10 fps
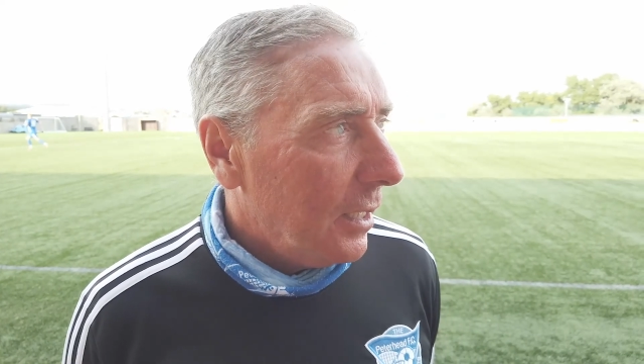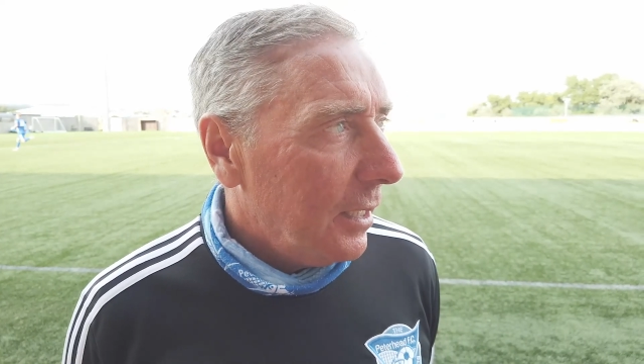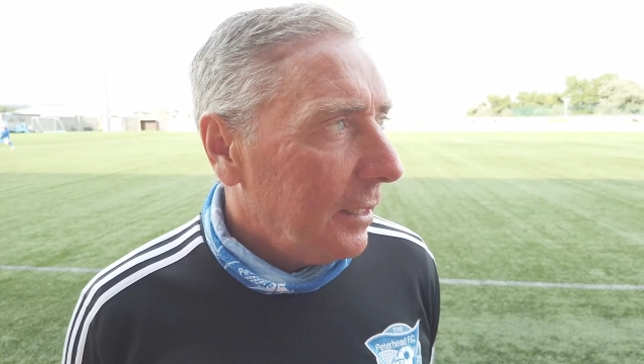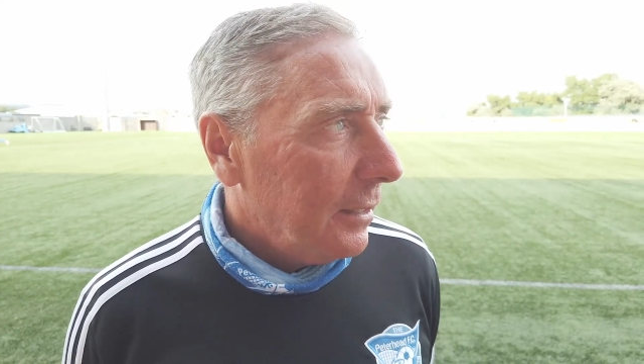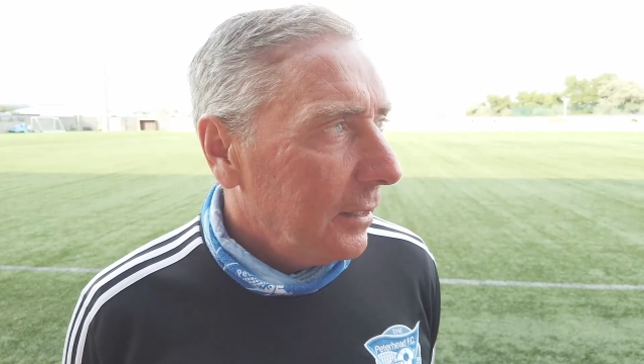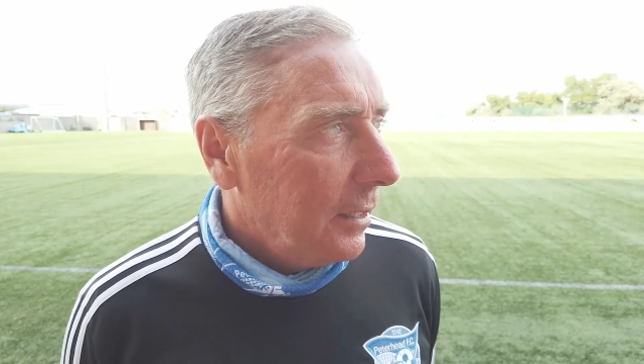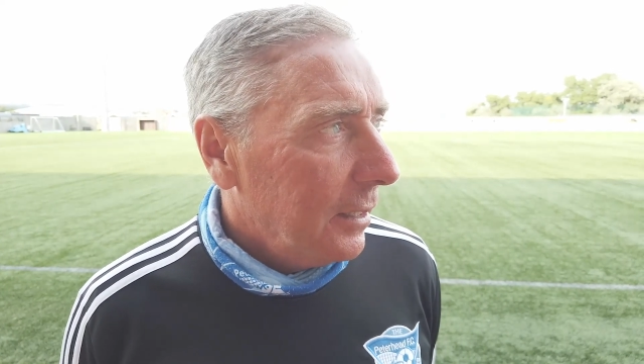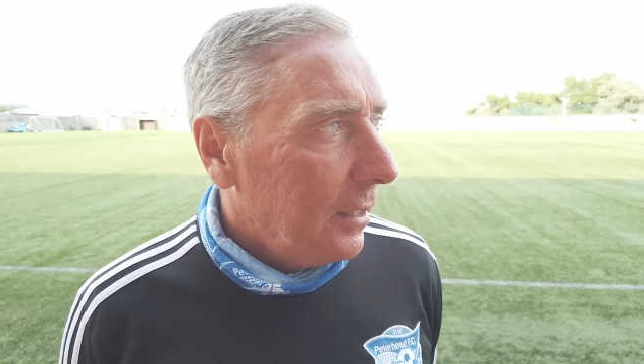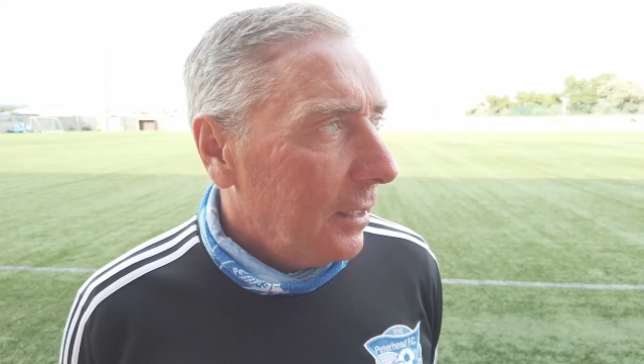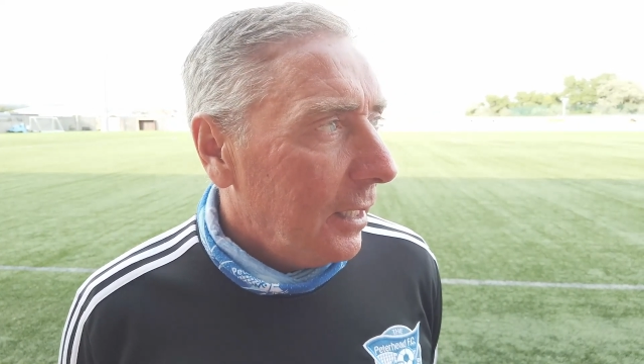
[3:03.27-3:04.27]
the
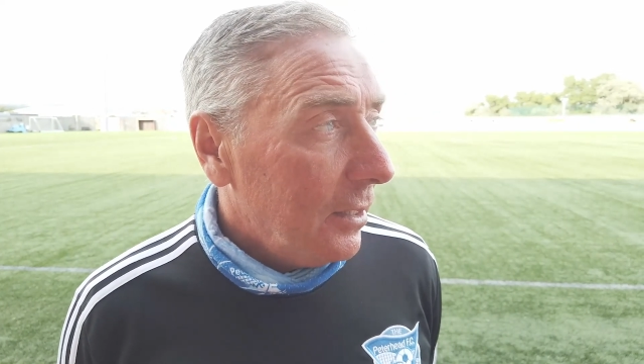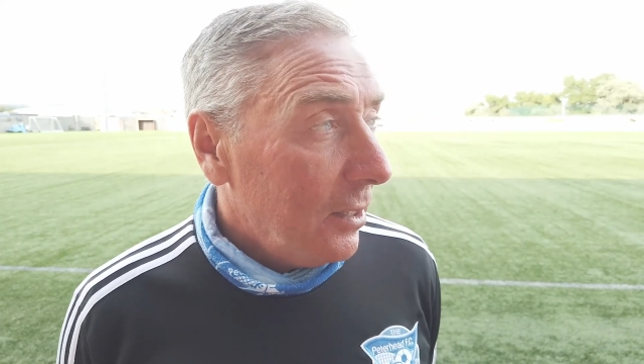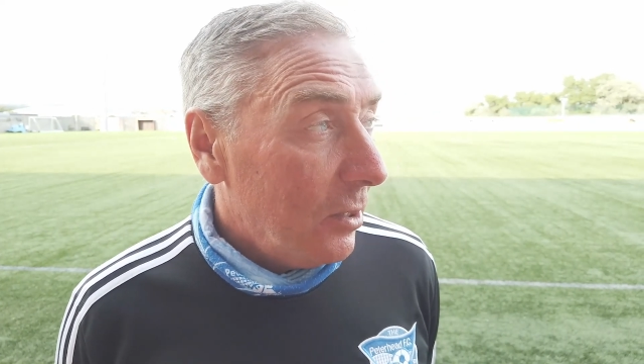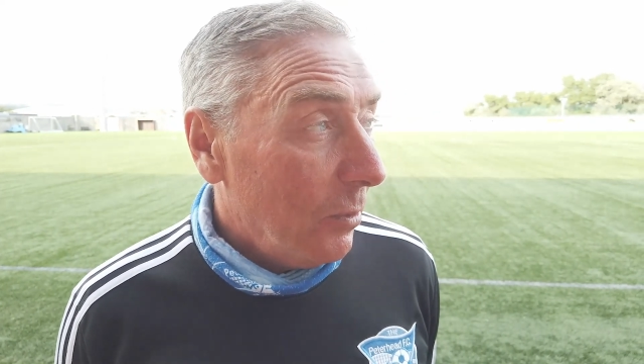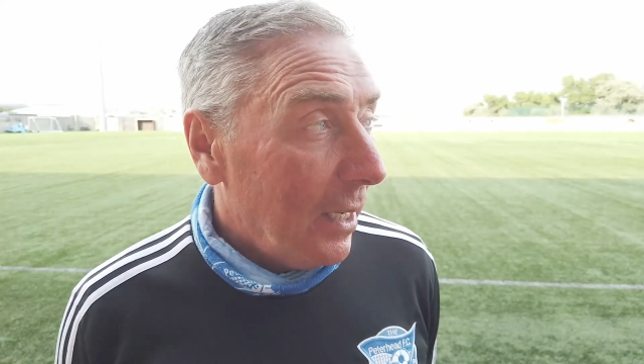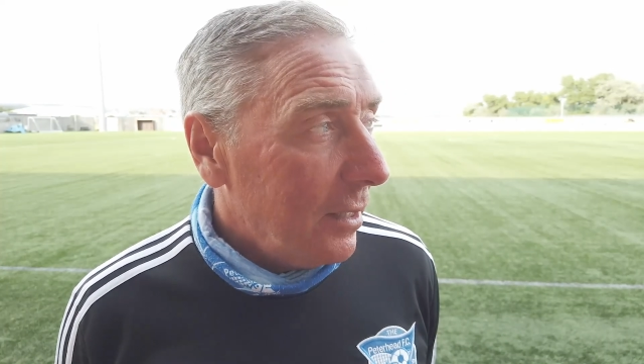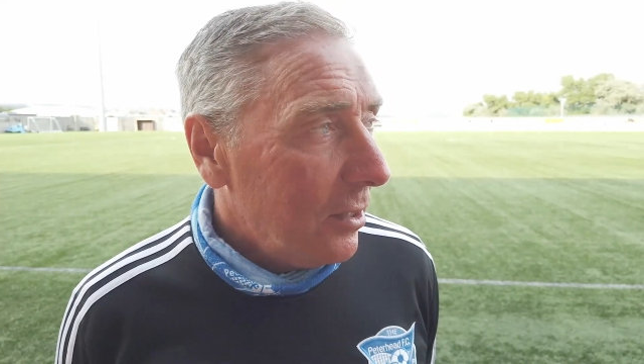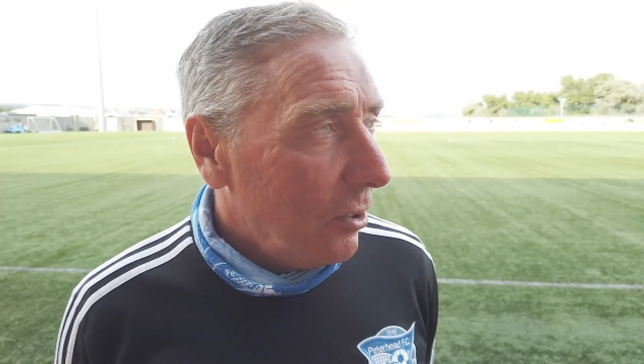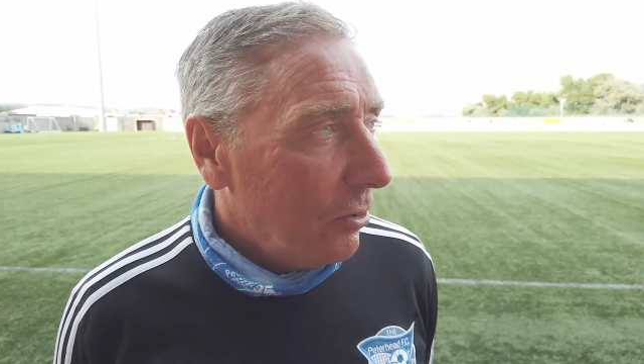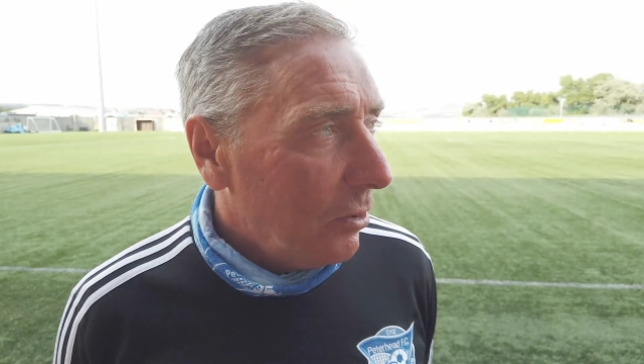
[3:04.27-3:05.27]
way it
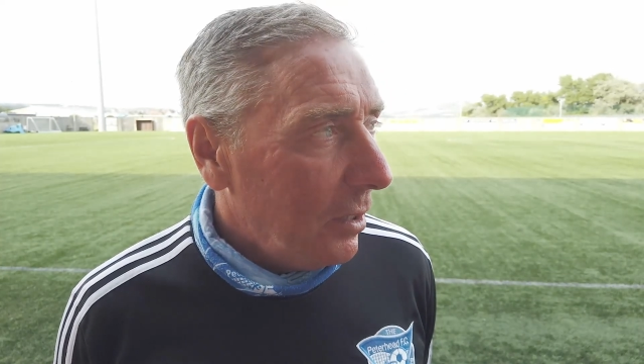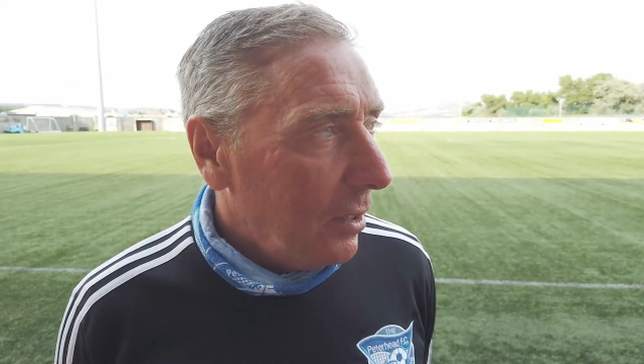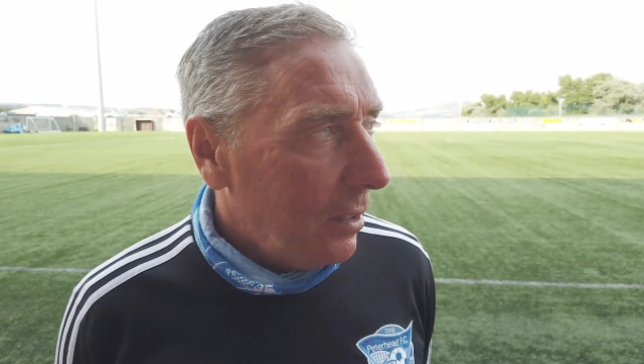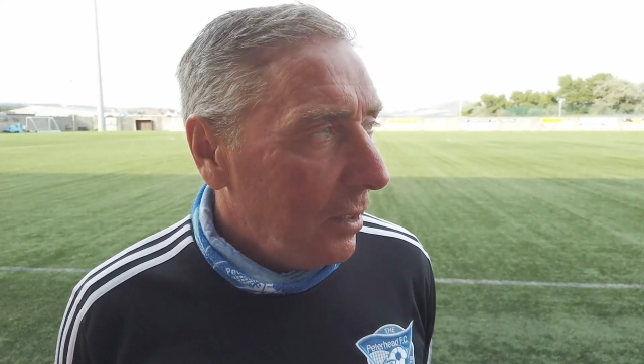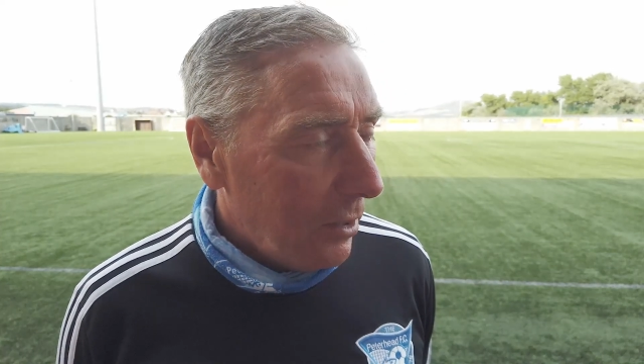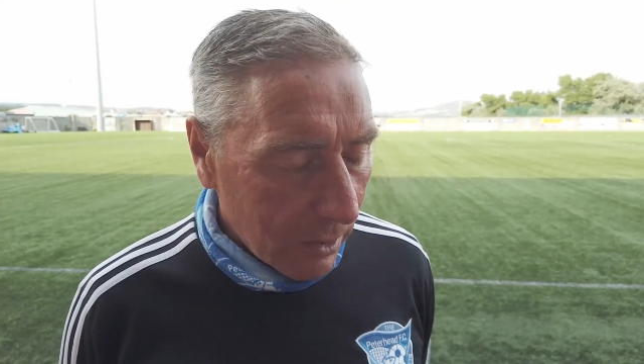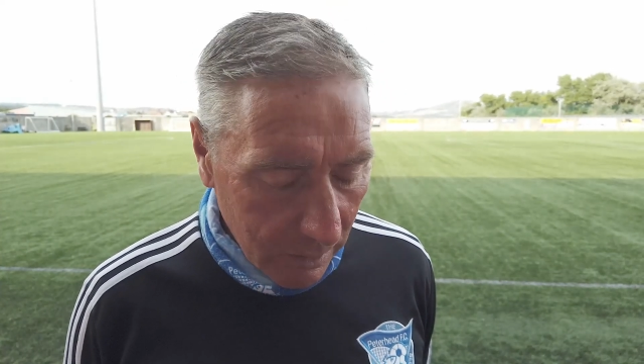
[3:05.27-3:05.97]
is. You know, you